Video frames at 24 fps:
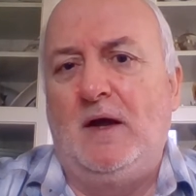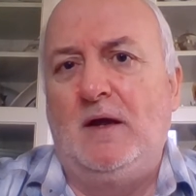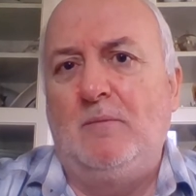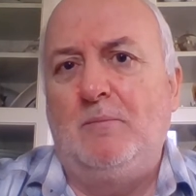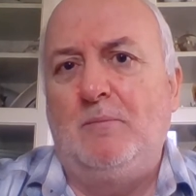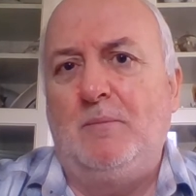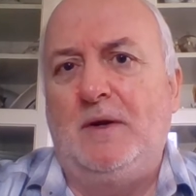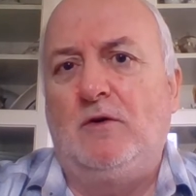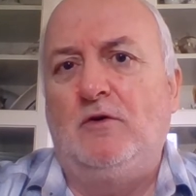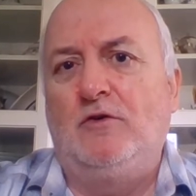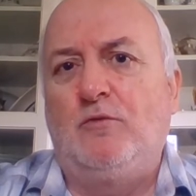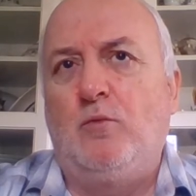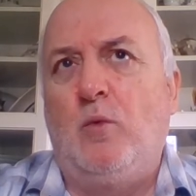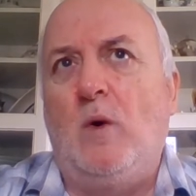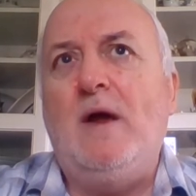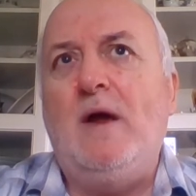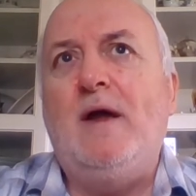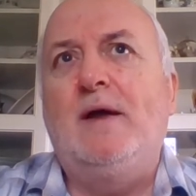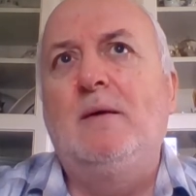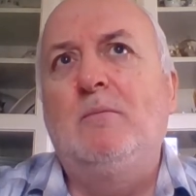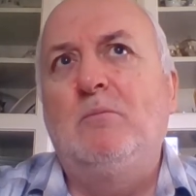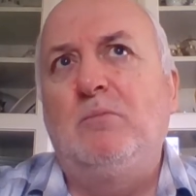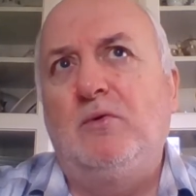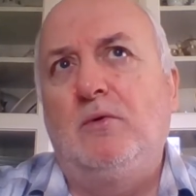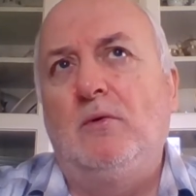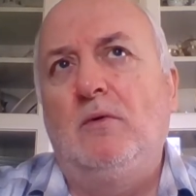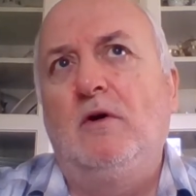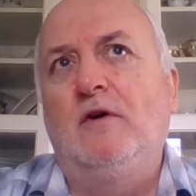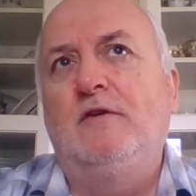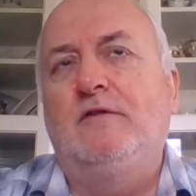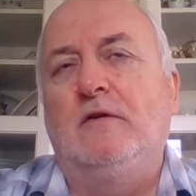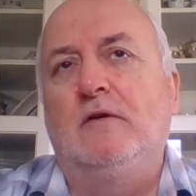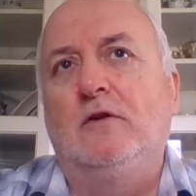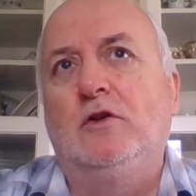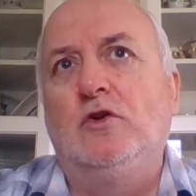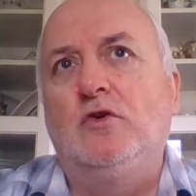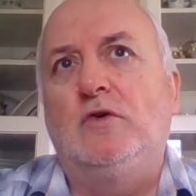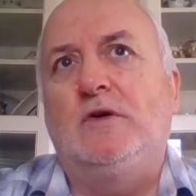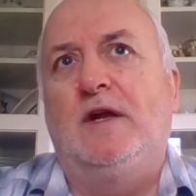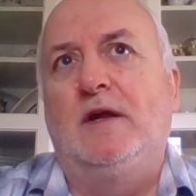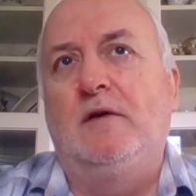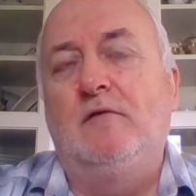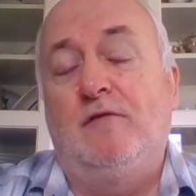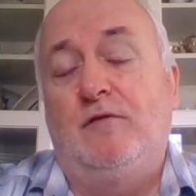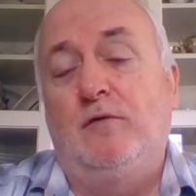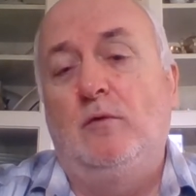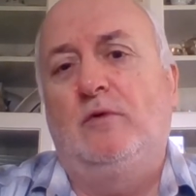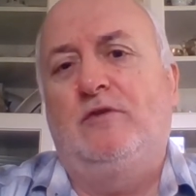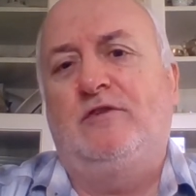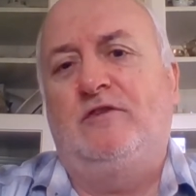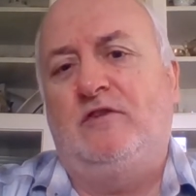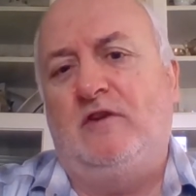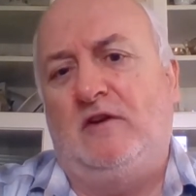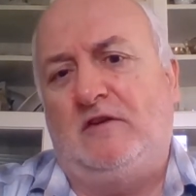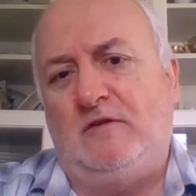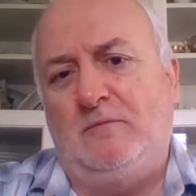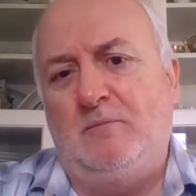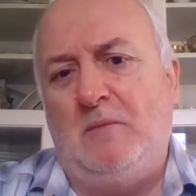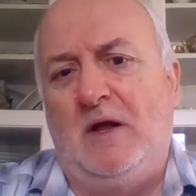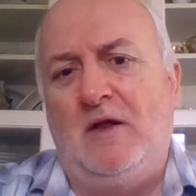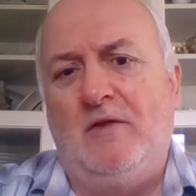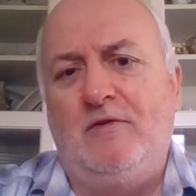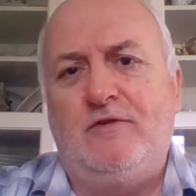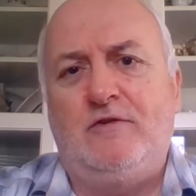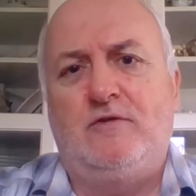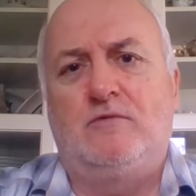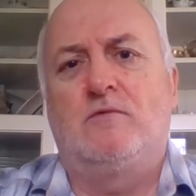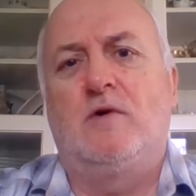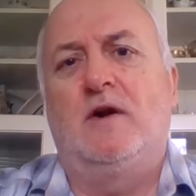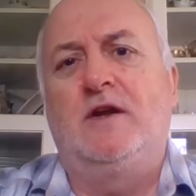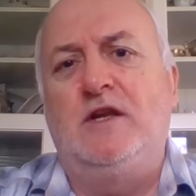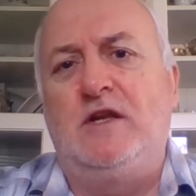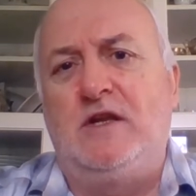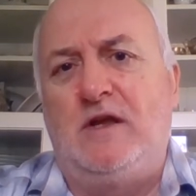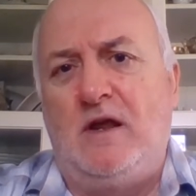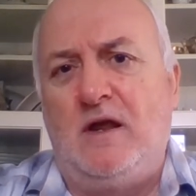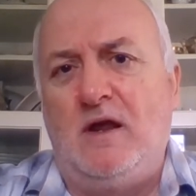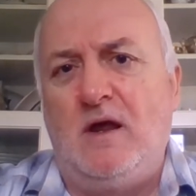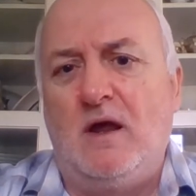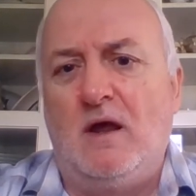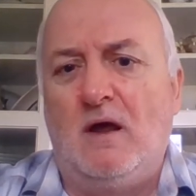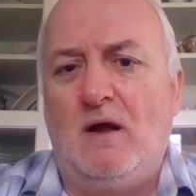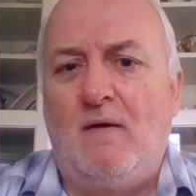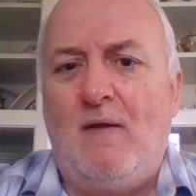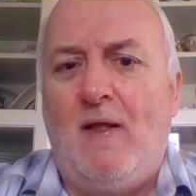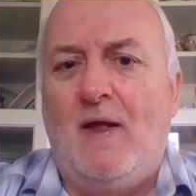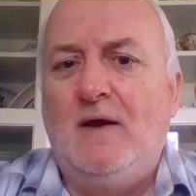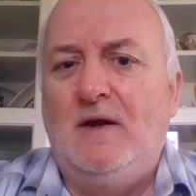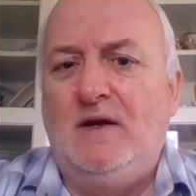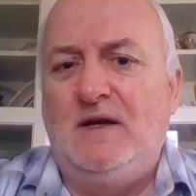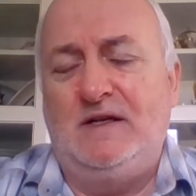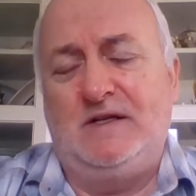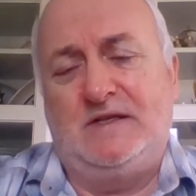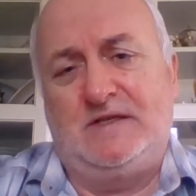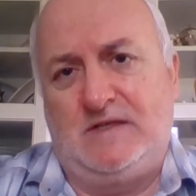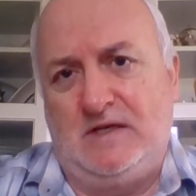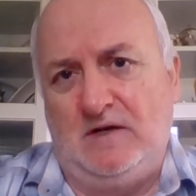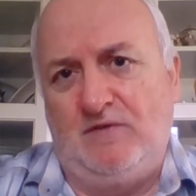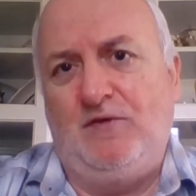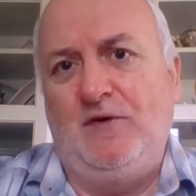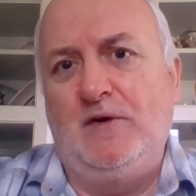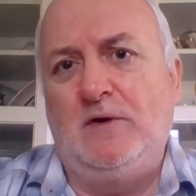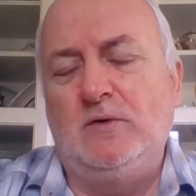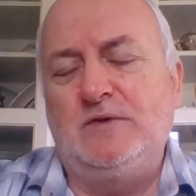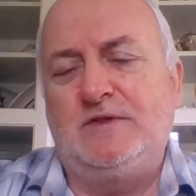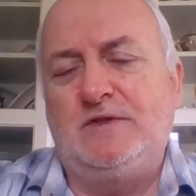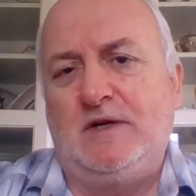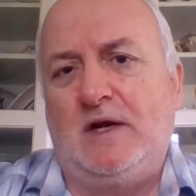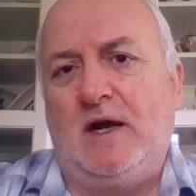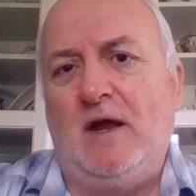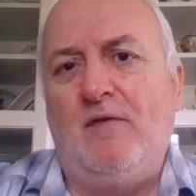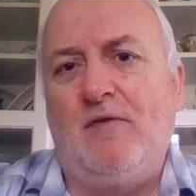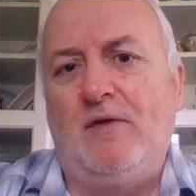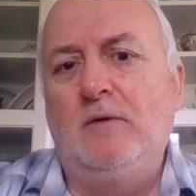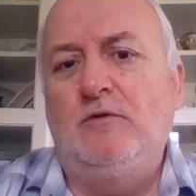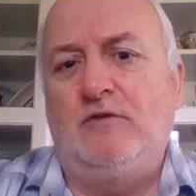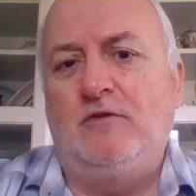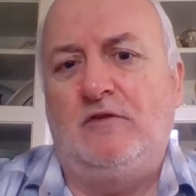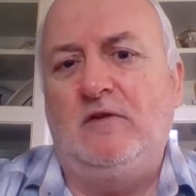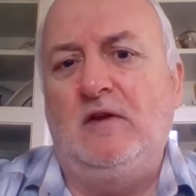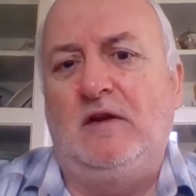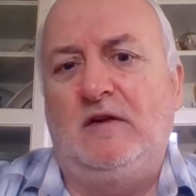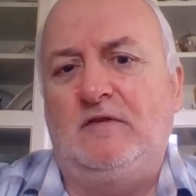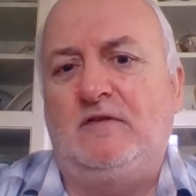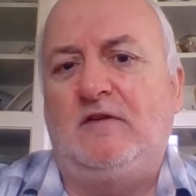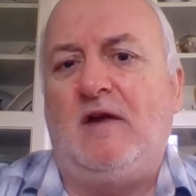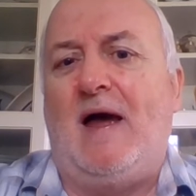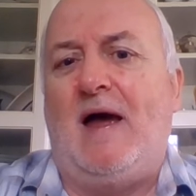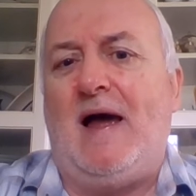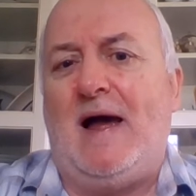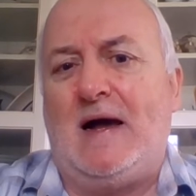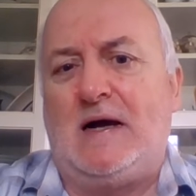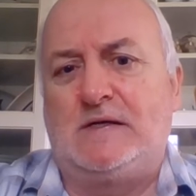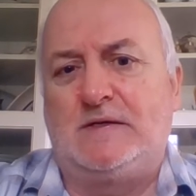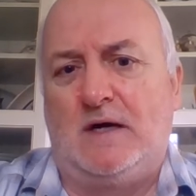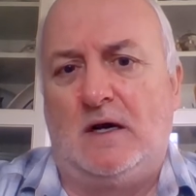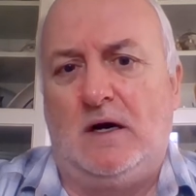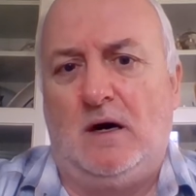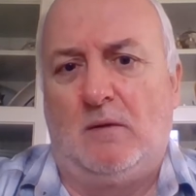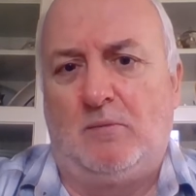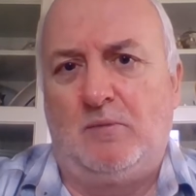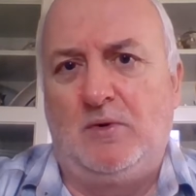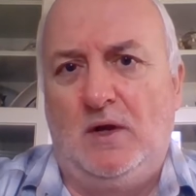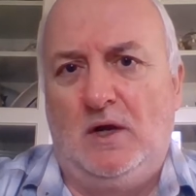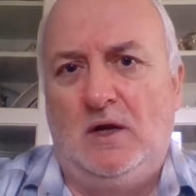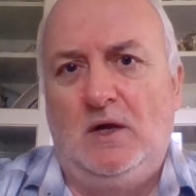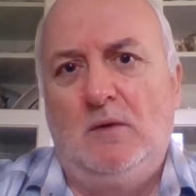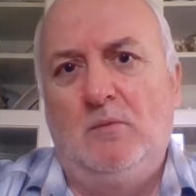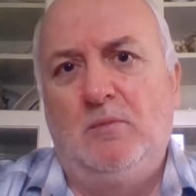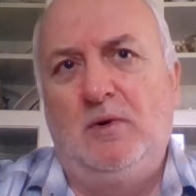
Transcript: that because where employers are looking for six months or a year, it's difficult to get those things to add up.